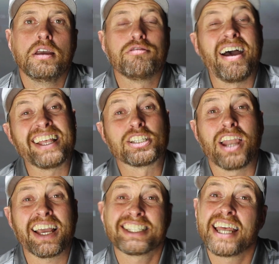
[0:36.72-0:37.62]
Right then, so
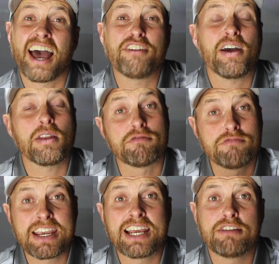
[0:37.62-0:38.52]
like I said, I found it
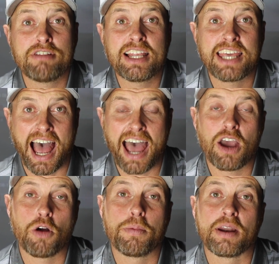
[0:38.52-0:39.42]
really
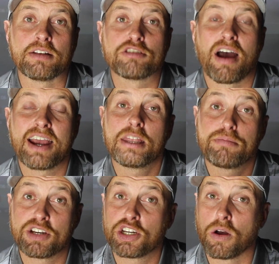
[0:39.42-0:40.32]
eye-opening trying the
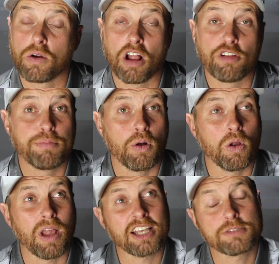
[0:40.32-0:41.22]
Bridgestone golf
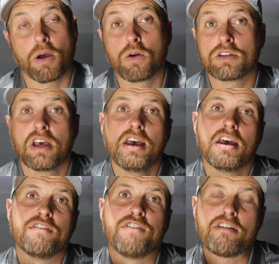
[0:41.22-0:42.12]
ball. I suppose
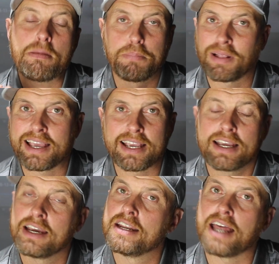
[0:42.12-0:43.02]
very
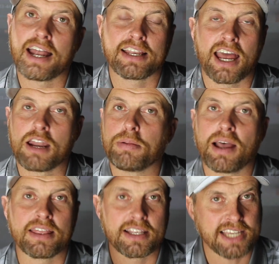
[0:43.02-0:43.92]
blinkered. I'd kind of
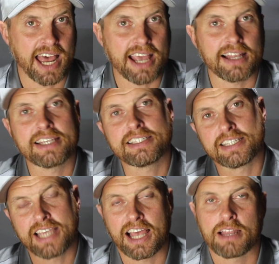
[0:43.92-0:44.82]
played the Titleist, the
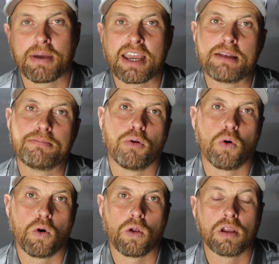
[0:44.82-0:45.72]
TaylorMade
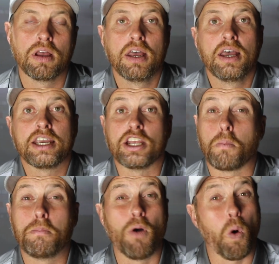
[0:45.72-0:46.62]
ball, you
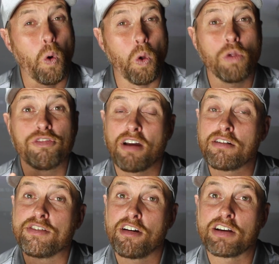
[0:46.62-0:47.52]
know, all
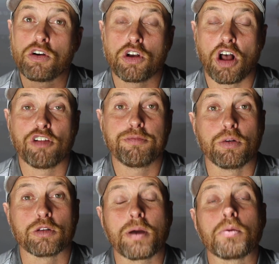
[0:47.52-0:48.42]
very good golf
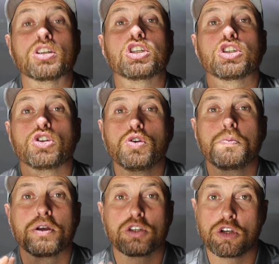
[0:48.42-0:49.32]
balls, but I was
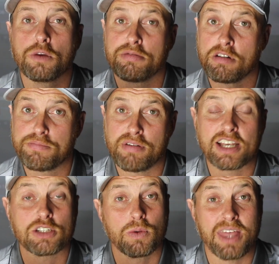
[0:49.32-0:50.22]
super
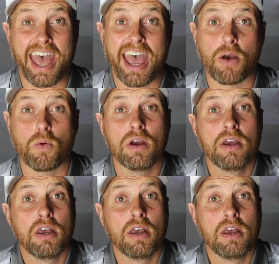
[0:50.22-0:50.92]
impressed with how